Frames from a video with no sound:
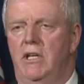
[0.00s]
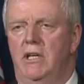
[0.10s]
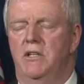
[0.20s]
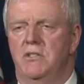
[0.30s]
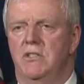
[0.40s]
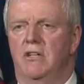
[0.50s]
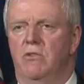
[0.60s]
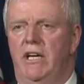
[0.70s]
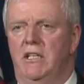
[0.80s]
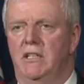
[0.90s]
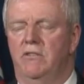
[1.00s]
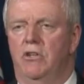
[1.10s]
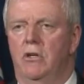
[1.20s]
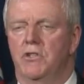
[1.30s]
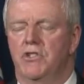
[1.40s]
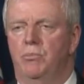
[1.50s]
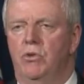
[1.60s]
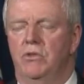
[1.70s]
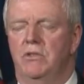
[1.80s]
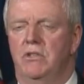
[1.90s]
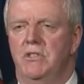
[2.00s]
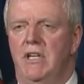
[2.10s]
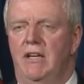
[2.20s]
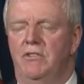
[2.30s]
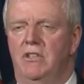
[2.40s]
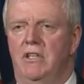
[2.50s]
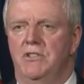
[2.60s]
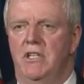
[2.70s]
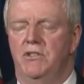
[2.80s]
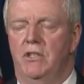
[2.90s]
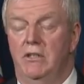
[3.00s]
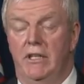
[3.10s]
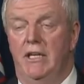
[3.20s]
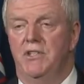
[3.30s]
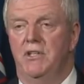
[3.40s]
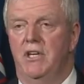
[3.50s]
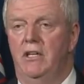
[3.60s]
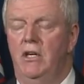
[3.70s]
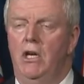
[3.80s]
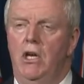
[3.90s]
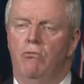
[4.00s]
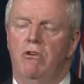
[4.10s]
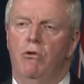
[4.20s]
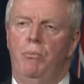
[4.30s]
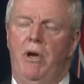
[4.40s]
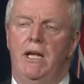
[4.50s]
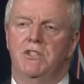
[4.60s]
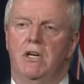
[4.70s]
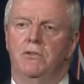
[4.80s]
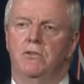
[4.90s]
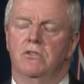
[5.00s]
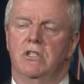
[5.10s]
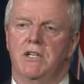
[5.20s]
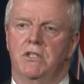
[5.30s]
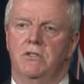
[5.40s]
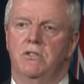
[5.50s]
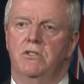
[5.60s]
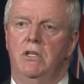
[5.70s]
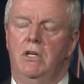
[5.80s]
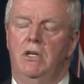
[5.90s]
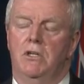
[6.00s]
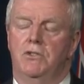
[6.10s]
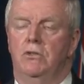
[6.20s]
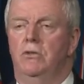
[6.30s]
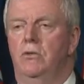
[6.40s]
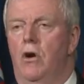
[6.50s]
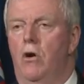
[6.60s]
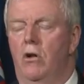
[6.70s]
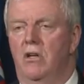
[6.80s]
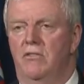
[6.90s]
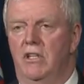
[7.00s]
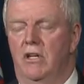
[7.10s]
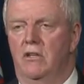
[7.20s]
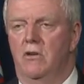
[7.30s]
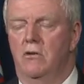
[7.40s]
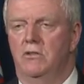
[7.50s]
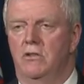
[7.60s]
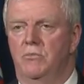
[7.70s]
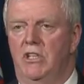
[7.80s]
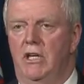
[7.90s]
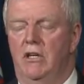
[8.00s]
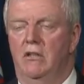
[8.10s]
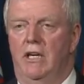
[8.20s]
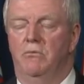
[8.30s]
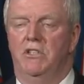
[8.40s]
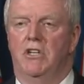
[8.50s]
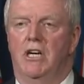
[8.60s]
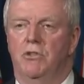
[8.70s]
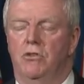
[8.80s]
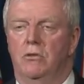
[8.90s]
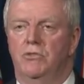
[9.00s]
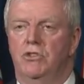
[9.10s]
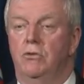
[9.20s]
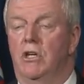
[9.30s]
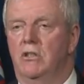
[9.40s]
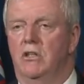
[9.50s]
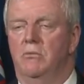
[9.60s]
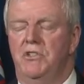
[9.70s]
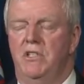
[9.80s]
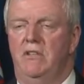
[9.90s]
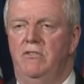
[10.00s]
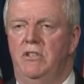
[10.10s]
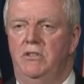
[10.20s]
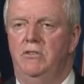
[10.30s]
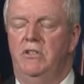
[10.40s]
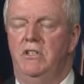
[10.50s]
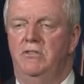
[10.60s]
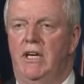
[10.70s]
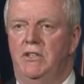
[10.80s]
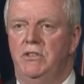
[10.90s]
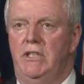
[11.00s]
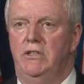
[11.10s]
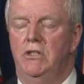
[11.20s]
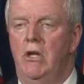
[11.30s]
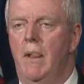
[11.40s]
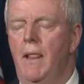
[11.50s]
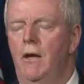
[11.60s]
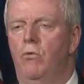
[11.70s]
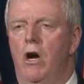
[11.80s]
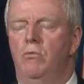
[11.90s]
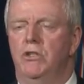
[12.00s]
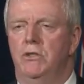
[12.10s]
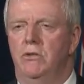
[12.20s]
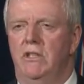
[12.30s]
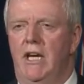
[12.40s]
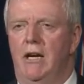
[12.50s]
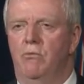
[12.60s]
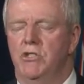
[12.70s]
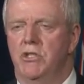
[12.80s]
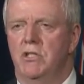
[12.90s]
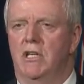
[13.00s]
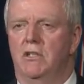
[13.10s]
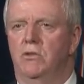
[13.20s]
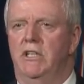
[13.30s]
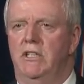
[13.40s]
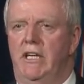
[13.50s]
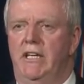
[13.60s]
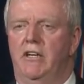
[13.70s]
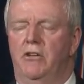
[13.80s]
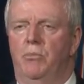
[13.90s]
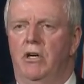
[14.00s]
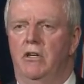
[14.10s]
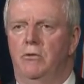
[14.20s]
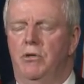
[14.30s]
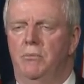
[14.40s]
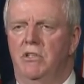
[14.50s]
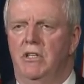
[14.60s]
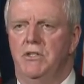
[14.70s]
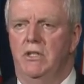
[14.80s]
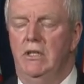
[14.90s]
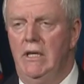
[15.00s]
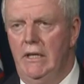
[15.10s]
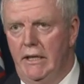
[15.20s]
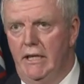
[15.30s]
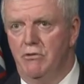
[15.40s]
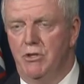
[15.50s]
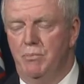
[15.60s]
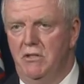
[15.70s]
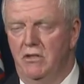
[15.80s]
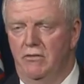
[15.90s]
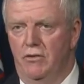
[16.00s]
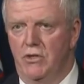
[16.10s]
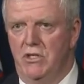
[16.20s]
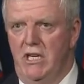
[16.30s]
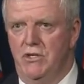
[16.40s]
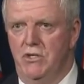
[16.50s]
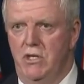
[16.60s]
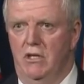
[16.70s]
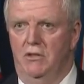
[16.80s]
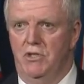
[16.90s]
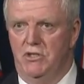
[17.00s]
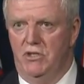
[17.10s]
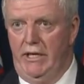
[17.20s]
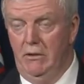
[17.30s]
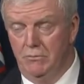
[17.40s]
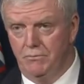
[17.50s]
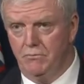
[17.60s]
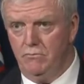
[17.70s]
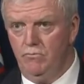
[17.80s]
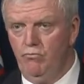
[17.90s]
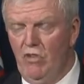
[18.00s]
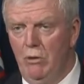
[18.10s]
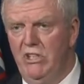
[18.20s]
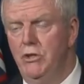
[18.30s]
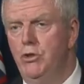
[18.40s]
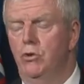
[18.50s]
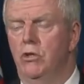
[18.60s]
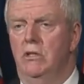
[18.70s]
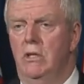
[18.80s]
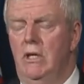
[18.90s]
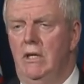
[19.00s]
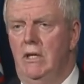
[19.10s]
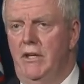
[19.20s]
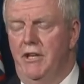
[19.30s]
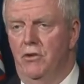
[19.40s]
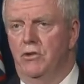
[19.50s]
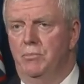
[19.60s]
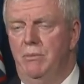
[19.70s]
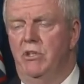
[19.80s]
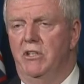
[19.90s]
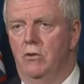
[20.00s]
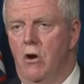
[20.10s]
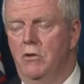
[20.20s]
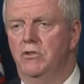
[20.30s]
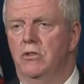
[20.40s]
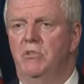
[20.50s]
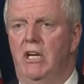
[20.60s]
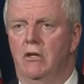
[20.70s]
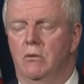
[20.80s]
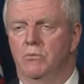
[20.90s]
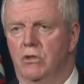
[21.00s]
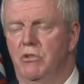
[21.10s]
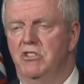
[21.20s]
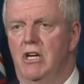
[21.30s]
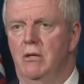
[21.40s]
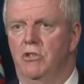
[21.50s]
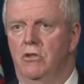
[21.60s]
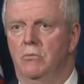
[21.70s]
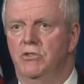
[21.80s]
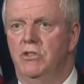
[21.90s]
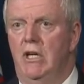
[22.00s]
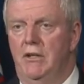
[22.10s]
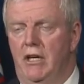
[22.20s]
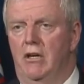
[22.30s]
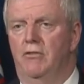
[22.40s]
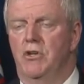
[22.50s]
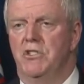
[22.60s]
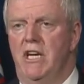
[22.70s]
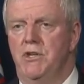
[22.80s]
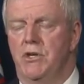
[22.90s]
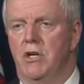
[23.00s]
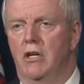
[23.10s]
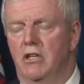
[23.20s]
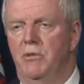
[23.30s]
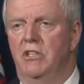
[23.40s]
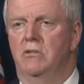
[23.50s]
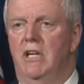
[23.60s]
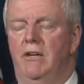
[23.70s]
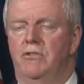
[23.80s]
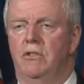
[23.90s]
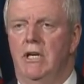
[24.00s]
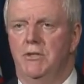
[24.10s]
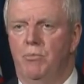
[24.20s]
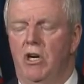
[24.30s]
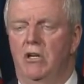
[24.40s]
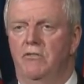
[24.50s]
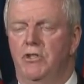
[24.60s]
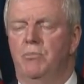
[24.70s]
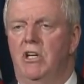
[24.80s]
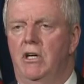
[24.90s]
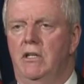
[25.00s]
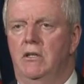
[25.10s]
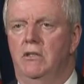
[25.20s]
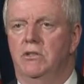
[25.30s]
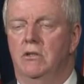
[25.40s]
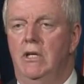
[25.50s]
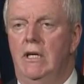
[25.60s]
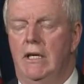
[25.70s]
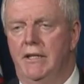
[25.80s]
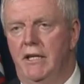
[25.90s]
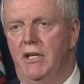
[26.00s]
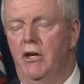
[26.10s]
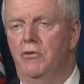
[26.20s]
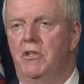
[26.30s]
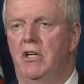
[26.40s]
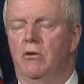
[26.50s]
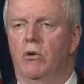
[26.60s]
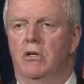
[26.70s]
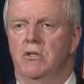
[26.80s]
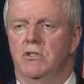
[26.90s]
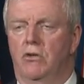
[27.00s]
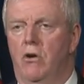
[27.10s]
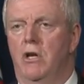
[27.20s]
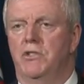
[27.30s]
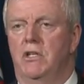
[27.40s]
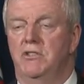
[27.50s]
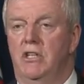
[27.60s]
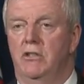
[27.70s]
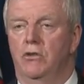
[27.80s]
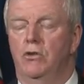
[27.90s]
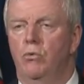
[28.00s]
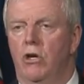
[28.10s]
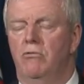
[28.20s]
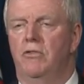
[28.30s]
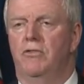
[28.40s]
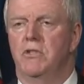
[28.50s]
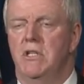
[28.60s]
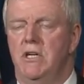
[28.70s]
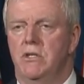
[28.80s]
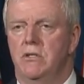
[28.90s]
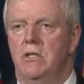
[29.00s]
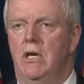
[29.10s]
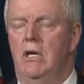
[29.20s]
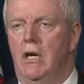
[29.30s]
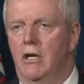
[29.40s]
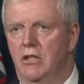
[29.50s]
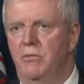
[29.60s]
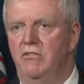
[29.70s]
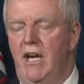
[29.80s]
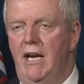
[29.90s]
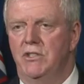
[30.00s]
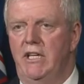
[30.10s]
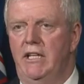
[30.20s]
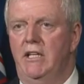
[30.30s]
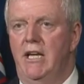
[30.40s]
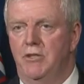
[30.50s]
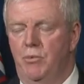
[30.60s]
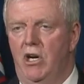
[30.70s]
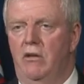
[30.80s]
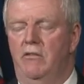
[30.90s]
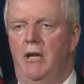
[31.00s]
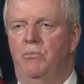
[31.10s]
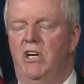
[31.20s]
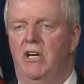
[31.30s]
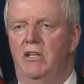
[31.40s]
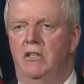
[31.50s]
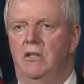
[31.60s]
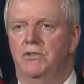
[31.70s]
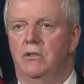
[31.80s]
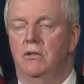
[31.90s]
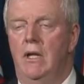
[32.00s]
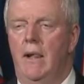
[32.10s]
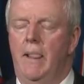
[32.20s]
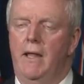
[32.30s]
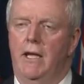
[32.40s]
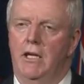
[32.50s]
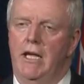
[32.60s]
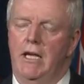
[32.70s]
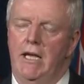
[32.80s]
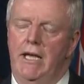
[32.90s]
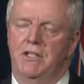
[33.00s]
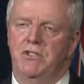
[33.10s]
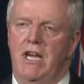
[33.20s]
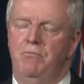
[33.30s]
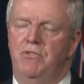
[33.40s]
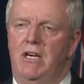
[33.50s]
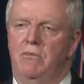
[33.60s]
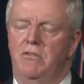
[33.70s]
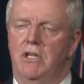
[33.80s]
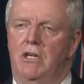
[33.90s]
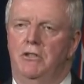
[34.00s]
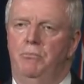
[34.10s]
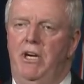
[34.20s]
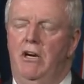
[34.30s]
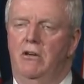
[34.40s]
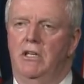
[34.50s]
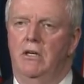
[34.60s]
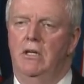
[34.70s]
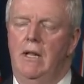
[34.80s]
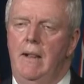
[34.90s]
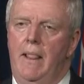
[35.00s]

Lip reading: that it is done right and give all the support to the staff that is necessary. And then, as I said, we will pass on those lessons to all of the other long-term care and retirement homes who are going to receive these vaccines. While we're doing that, we're just not ignoring any other part of the population. And I would speak to the First Nations here and just say, be assured that those people in the long-term care homes or retirement homes that are First Nations are going to be looked after as part of this priority also, and that the healthcare workers across Ontario who work with First Nations are going to be vaccinated as part of that priority also. And at the same time, we've started in parallel